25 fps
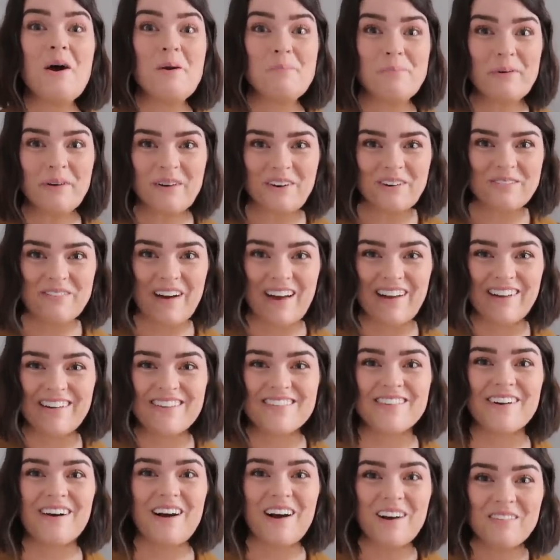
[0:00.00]
a book
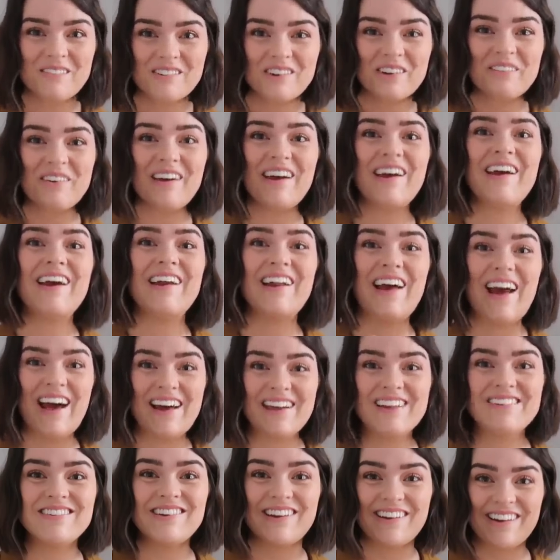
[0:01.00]
event so I'm doing an
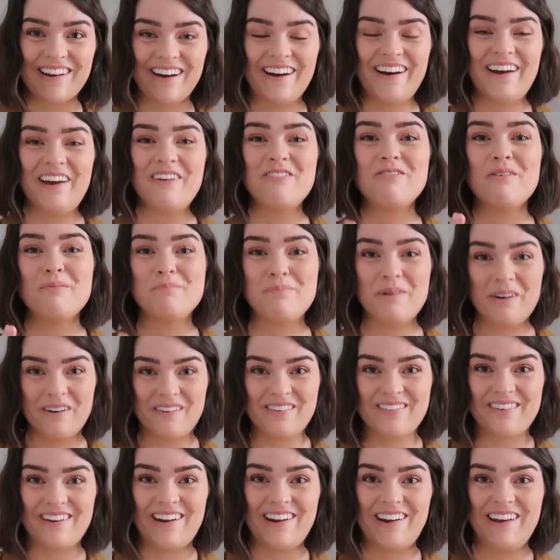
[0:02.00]
edited life book
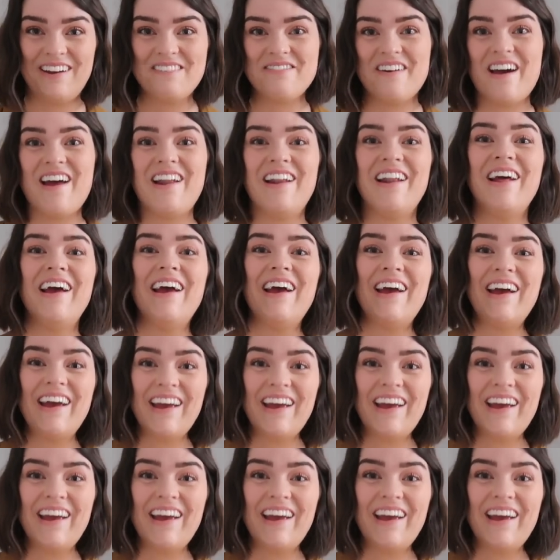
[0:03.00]
signing event